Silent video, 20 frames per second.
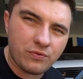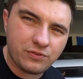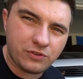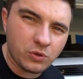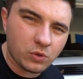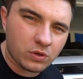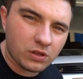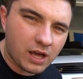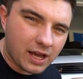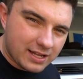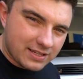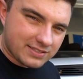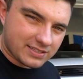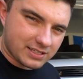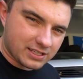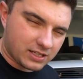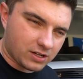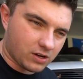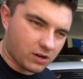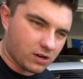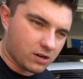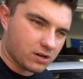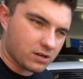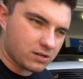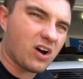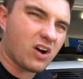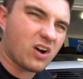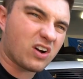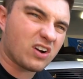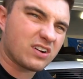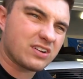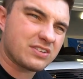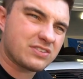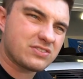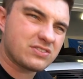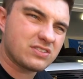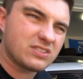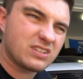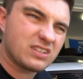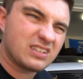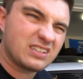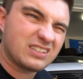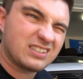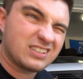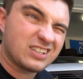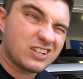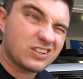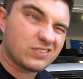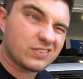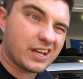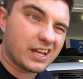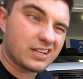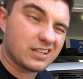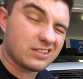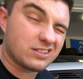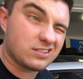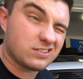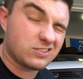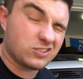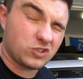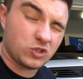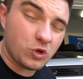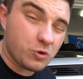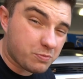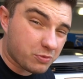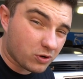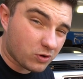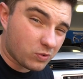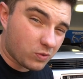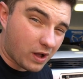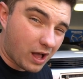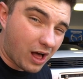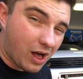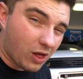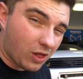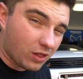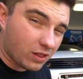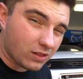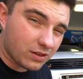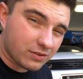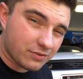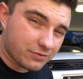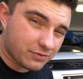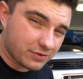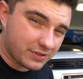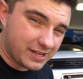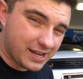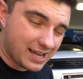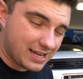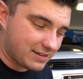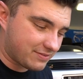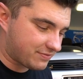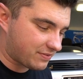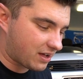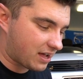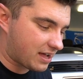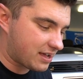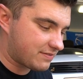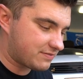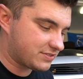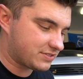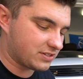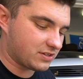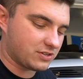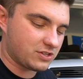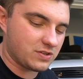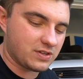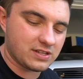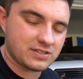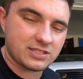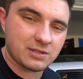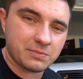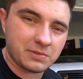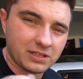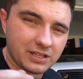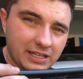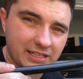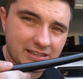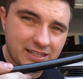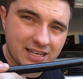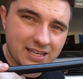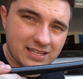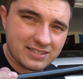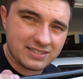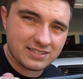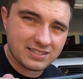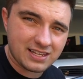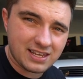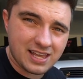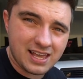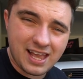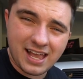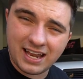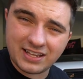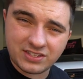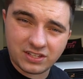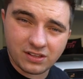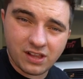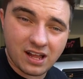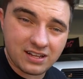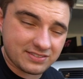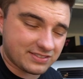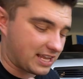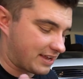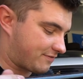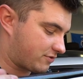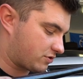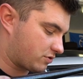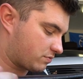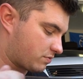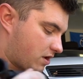fuel lines in a car, aren't rated super well for E85, so you get something like this, and it's a lot safer to